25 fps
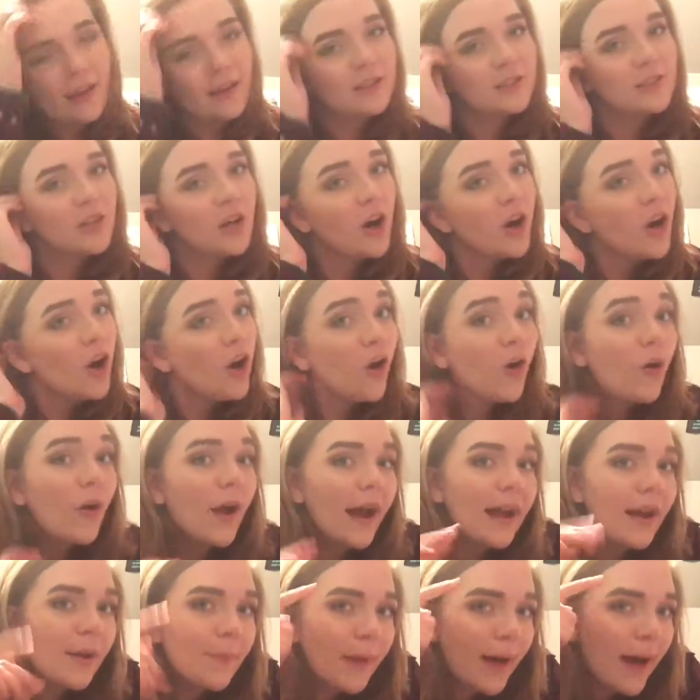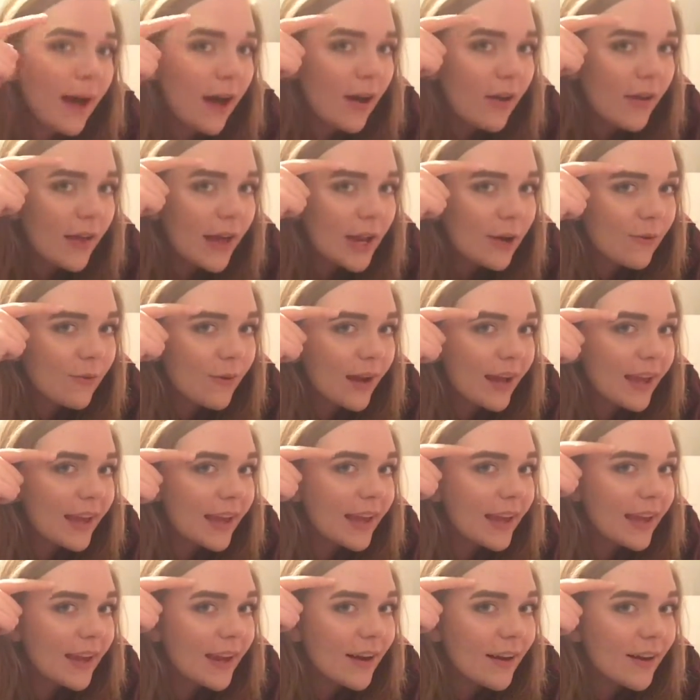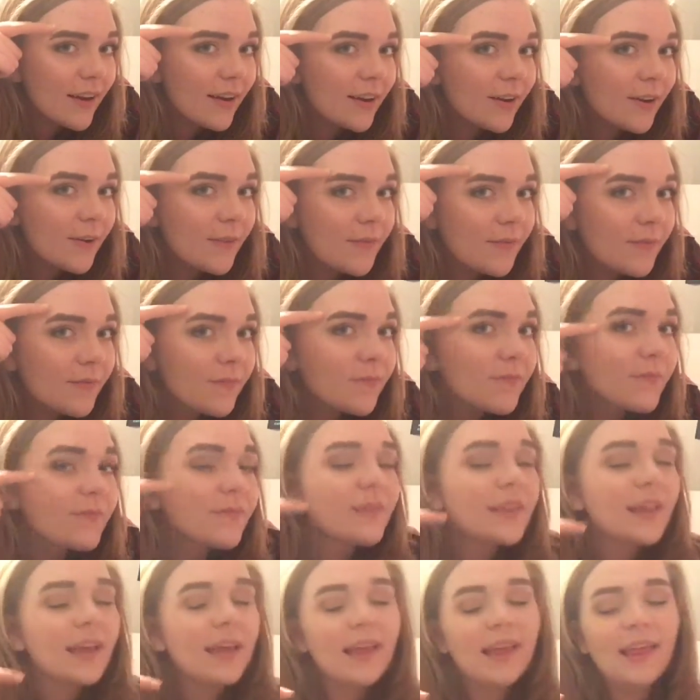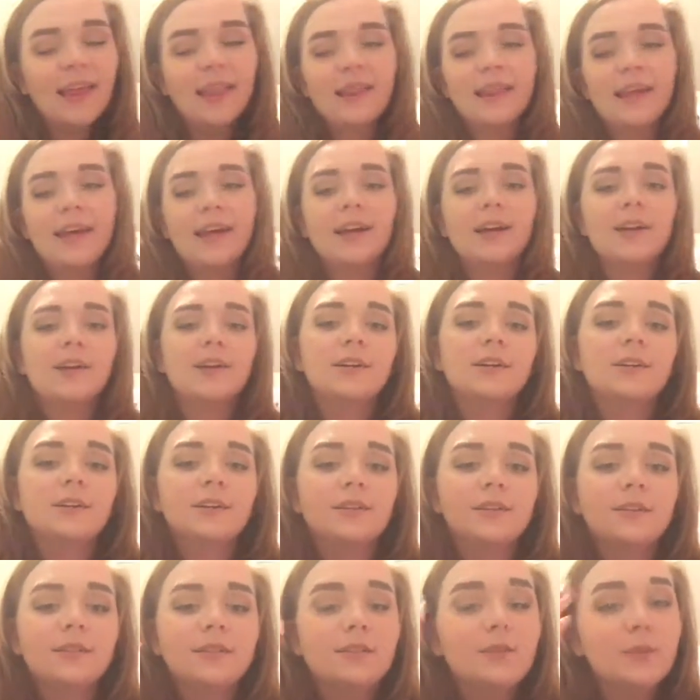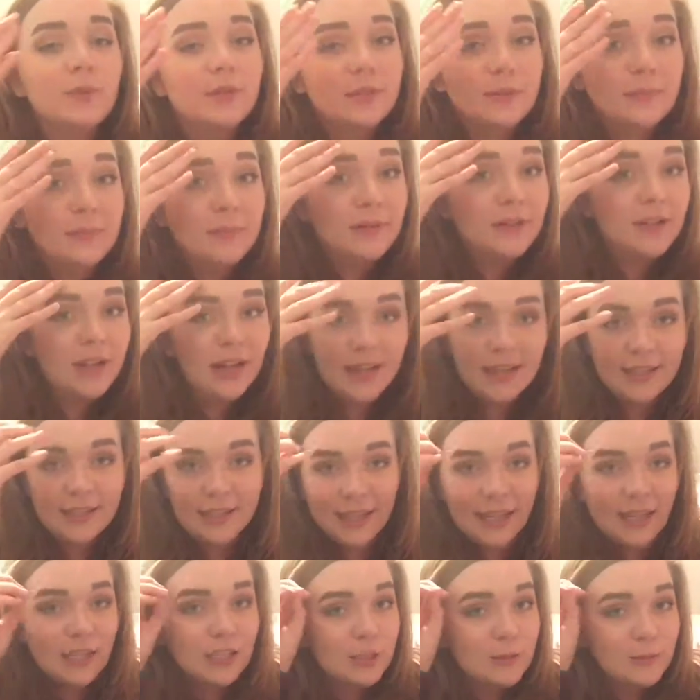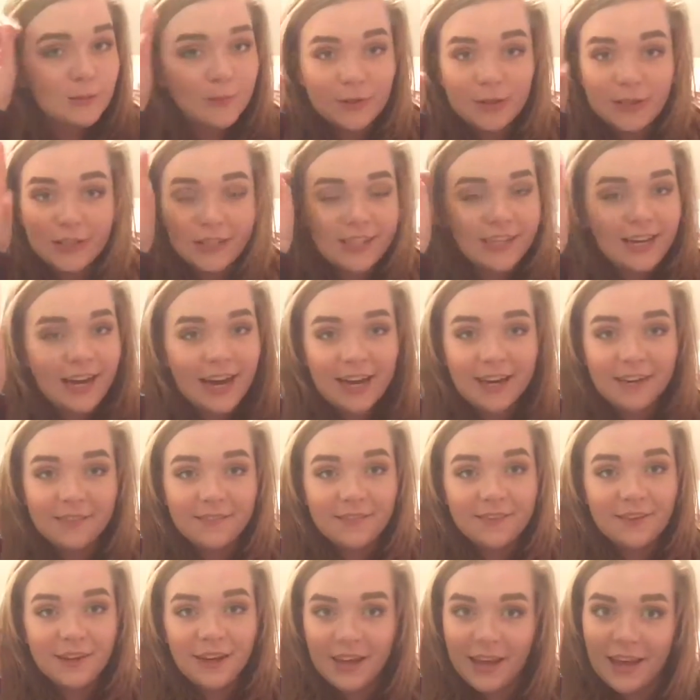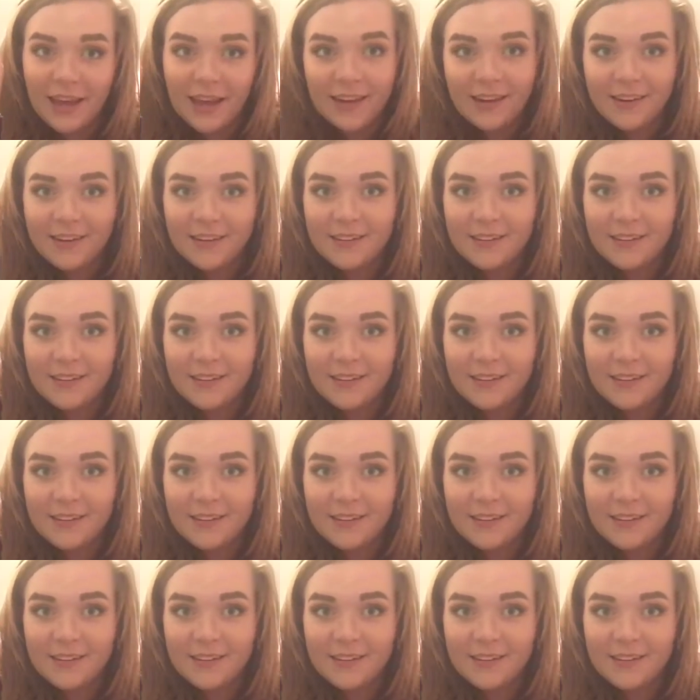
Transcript: So right about right here, there was blood spurting out of her head.